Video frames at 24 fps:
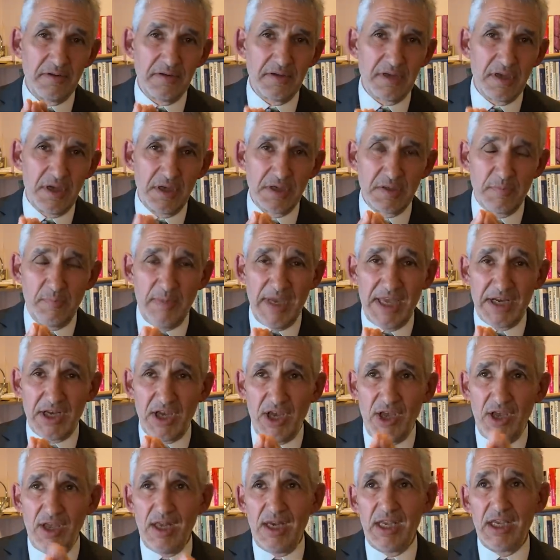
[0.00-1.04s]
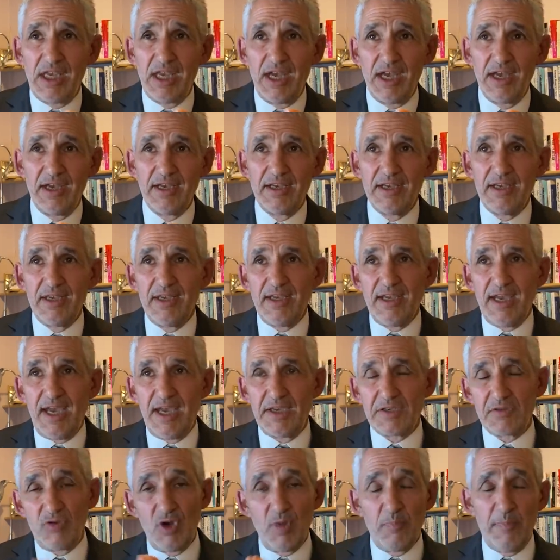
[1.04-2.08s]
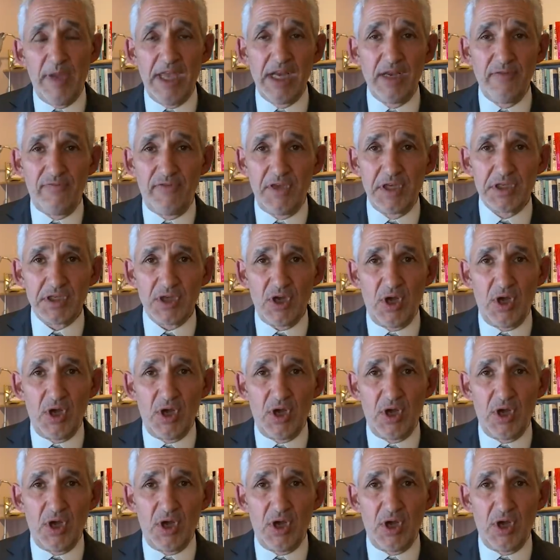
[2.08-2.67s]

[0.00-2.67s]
going to bed earlier has a real benefit